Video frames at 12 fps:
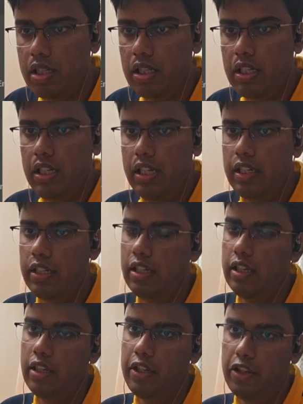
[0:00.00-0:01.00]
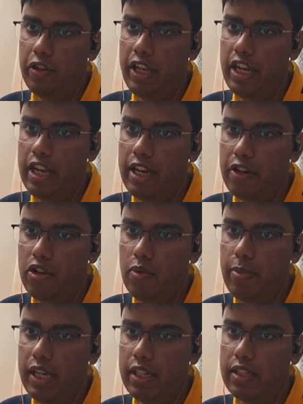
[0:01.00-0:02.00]
And, he can't go
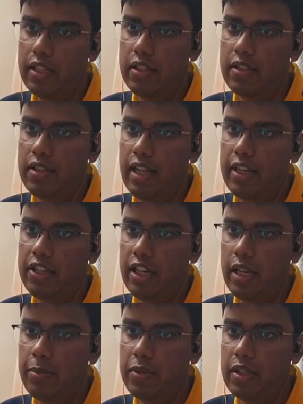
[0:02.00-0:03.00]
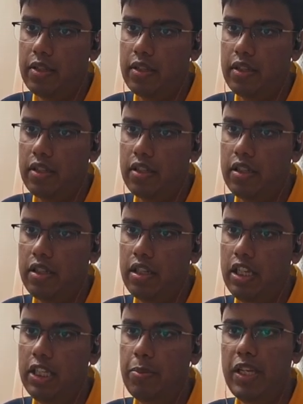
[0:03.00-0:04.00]
back since that traps his
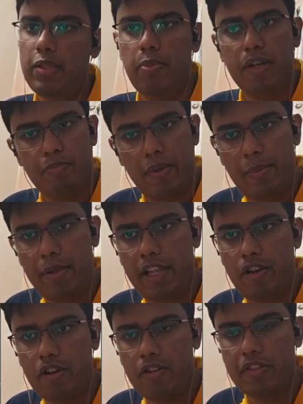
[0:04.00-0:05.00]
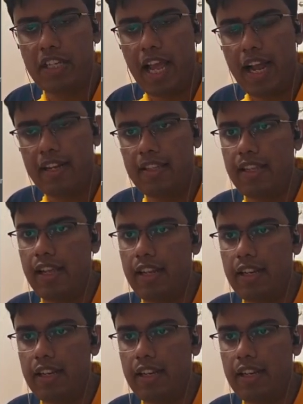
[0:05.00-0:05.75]
piece, but maybe he could have sacked that.